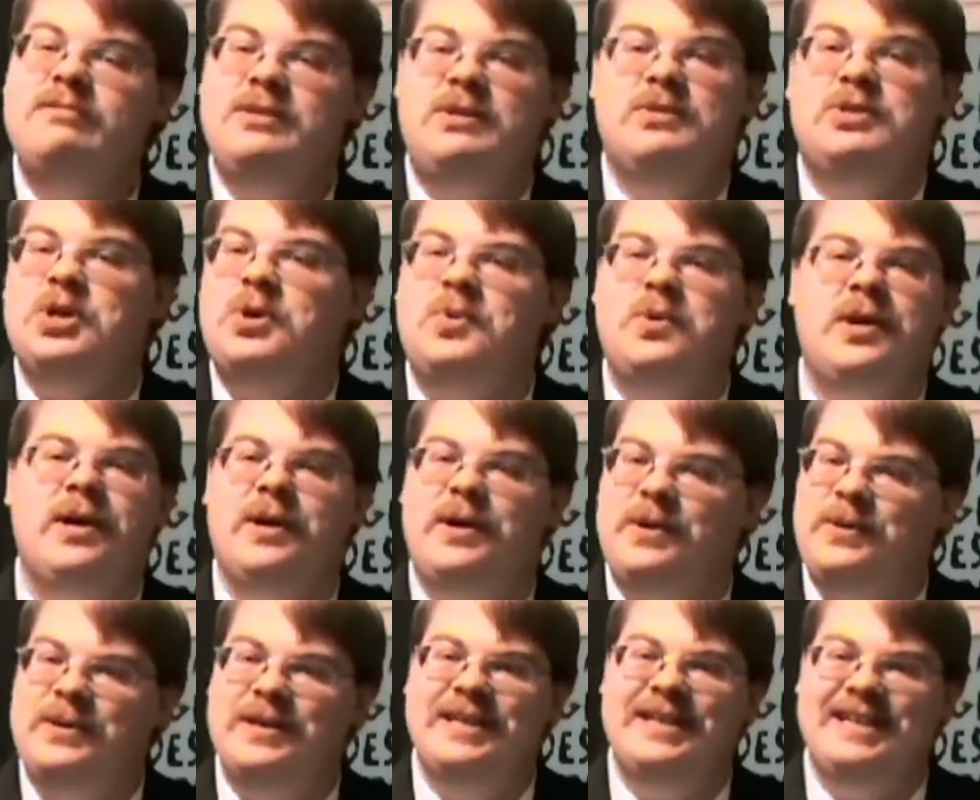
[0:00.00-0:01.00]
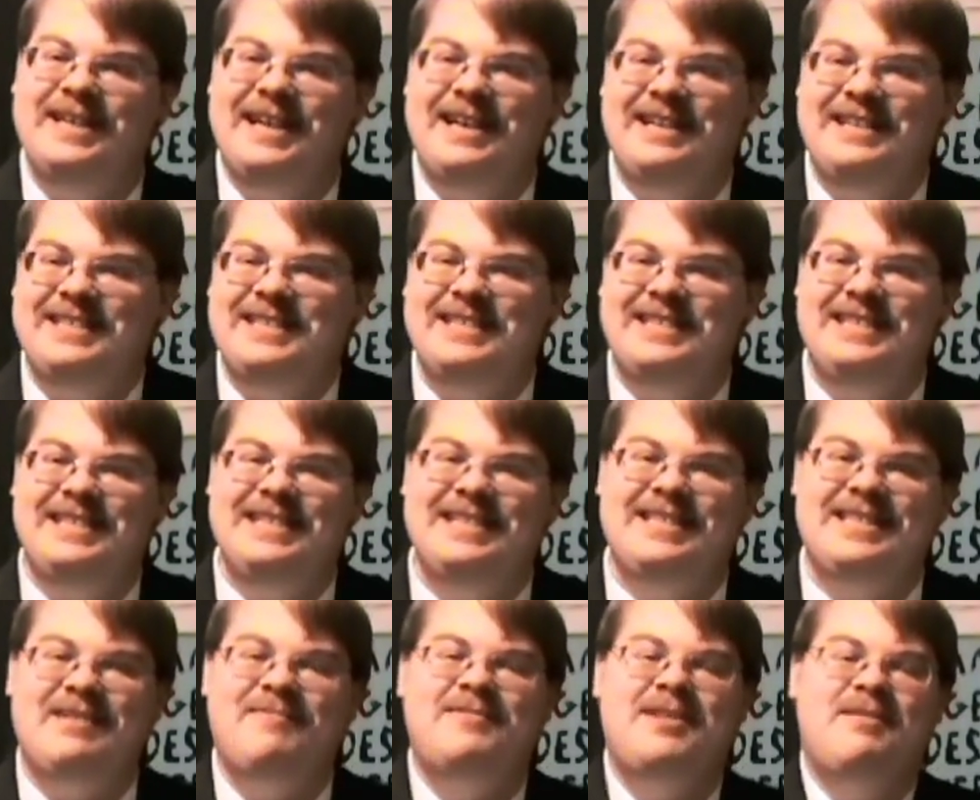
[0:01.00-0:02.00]
you don't know. and it's
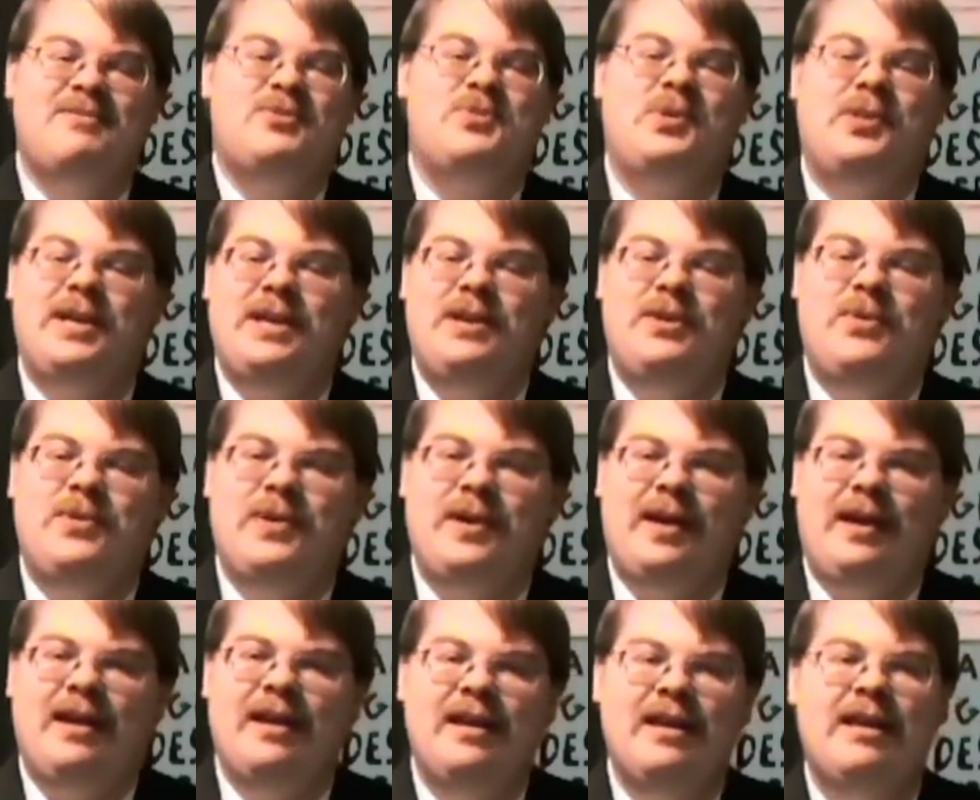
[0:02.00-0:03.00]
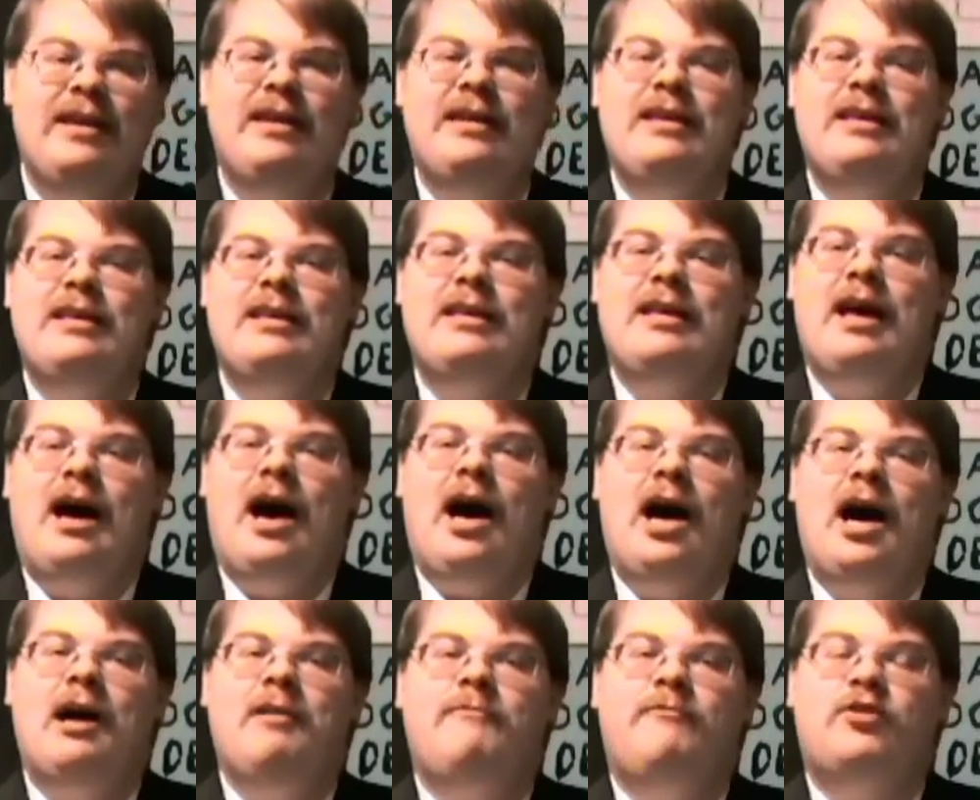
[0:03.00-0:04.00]
sometimes really annoying.
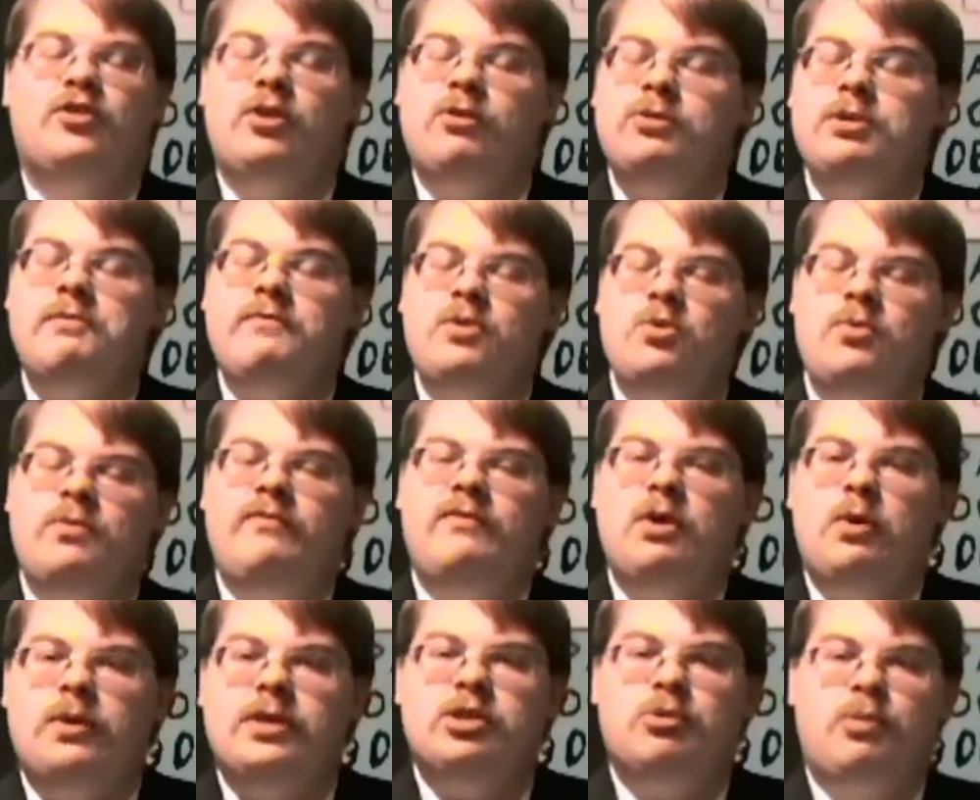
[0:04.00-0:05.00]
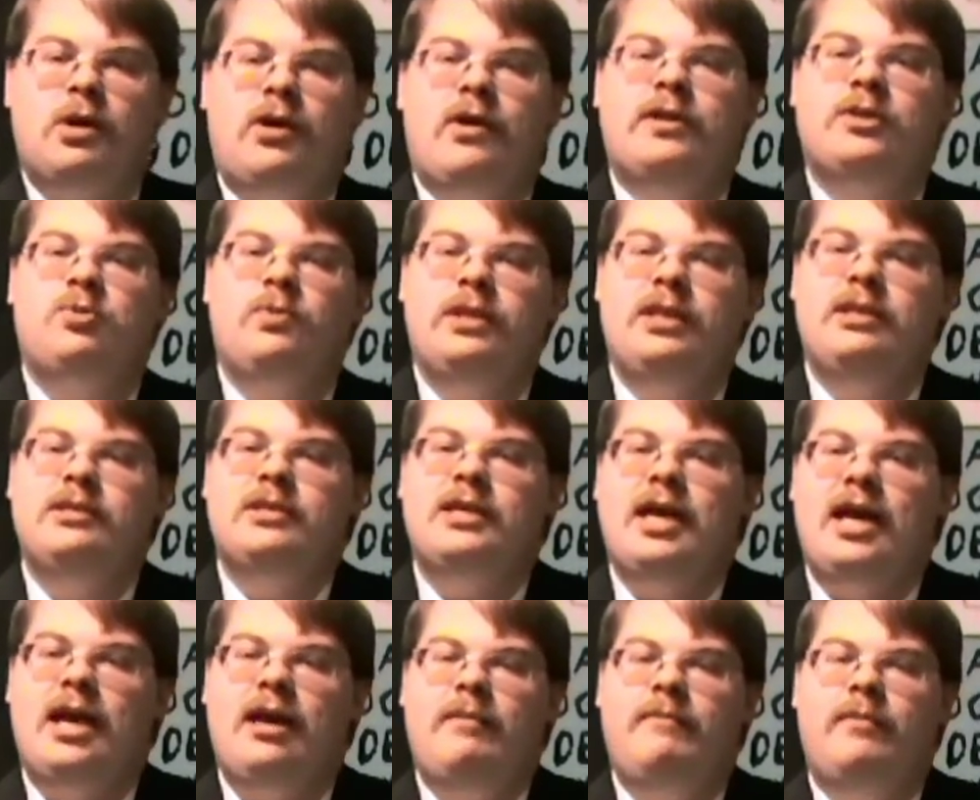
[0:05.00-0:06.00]
For those of you who have no experience with this
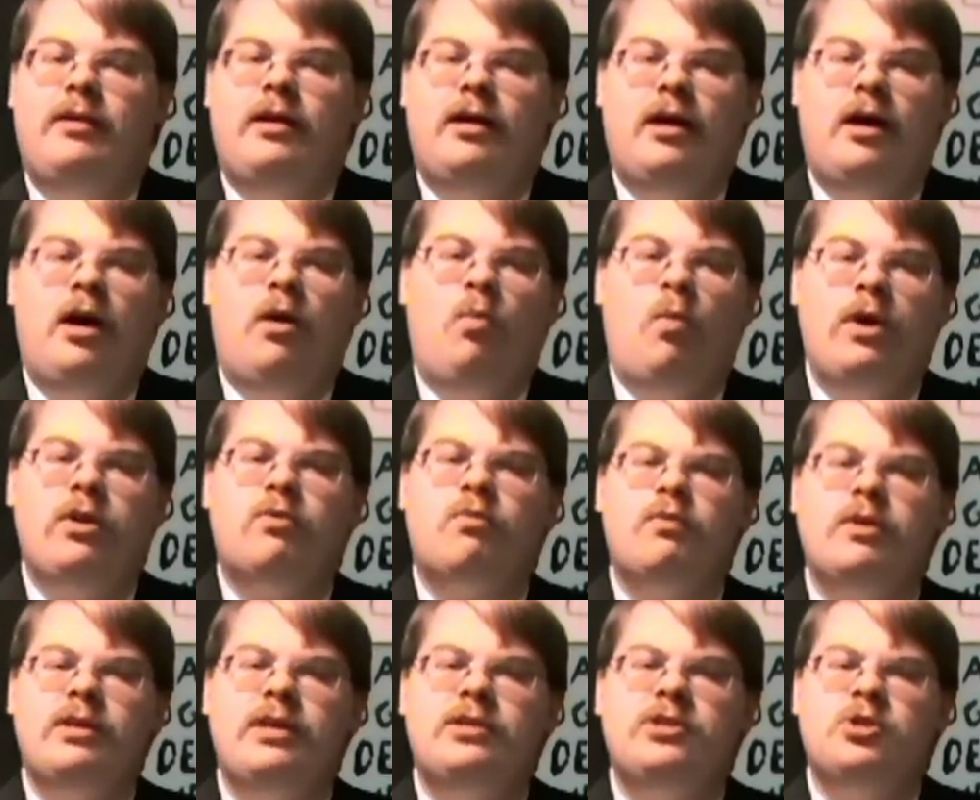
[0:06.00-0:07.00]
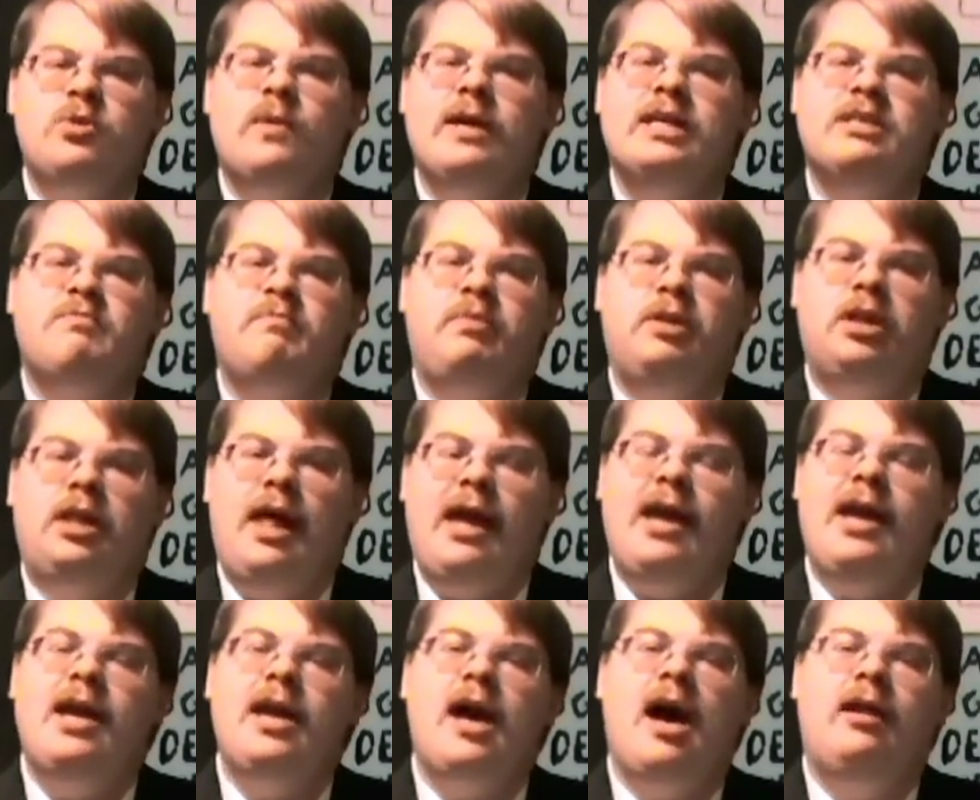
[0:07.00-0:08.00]
game, what you're really doing is
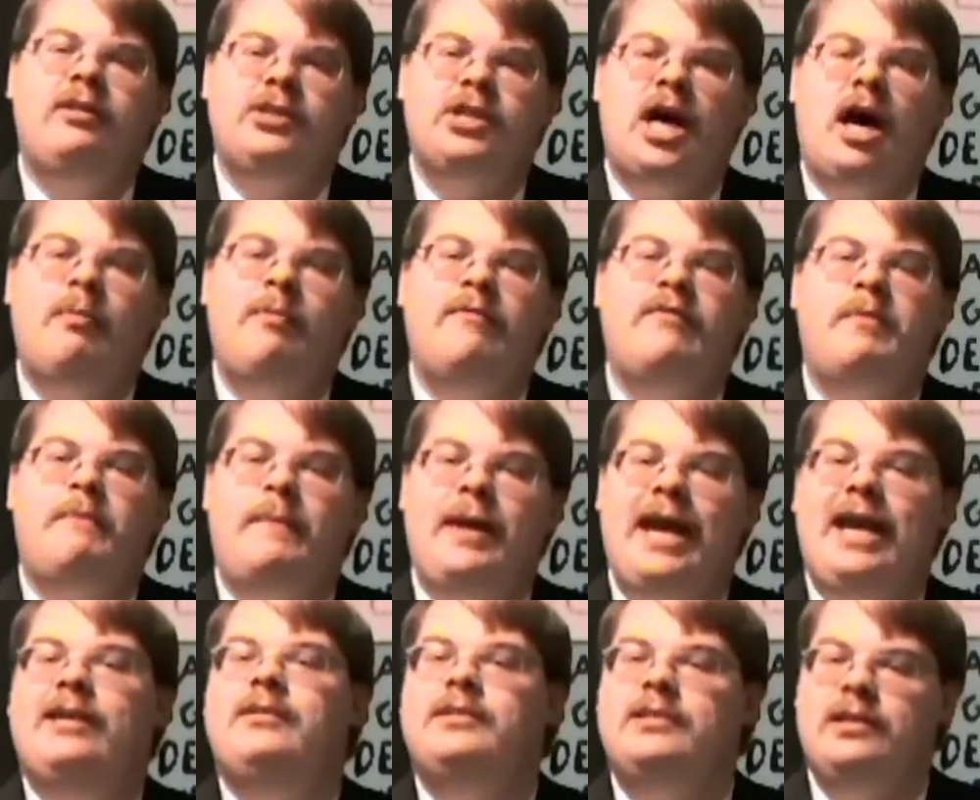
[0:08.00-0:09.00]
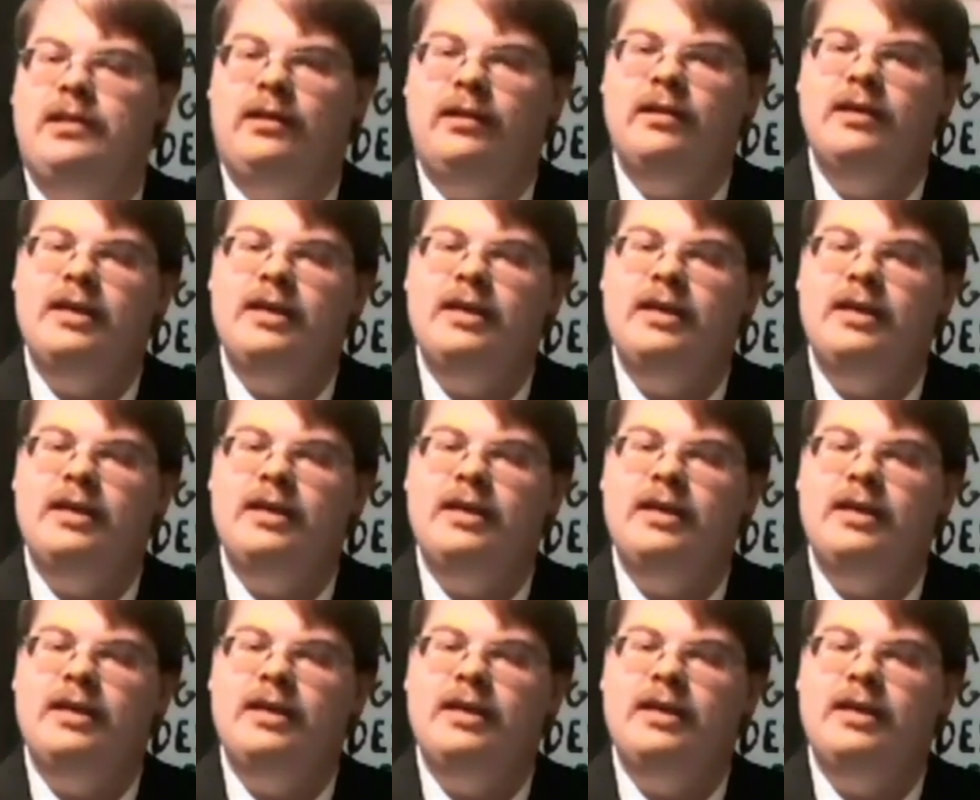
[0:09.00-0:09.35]
playing on top of a painting.